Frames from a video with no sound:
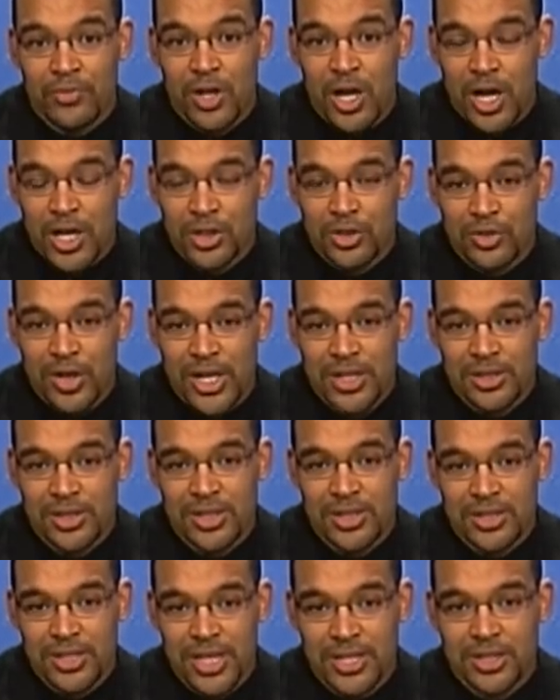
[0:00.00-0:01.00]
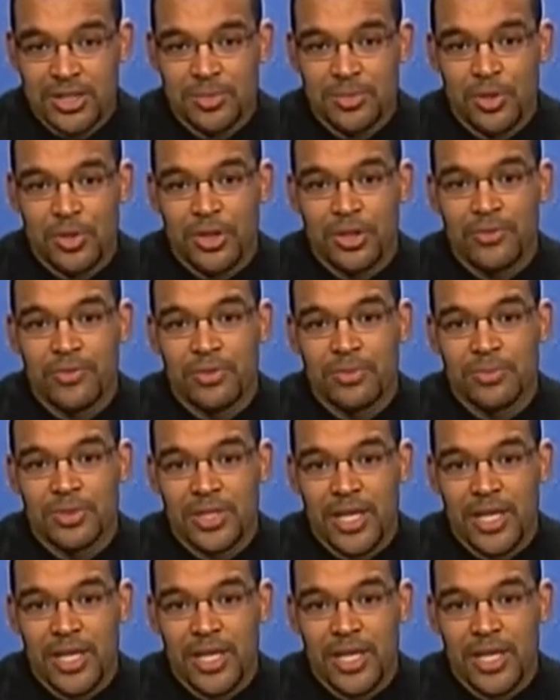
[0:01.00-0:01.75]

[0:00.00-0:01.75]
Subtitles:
contrasting testimony from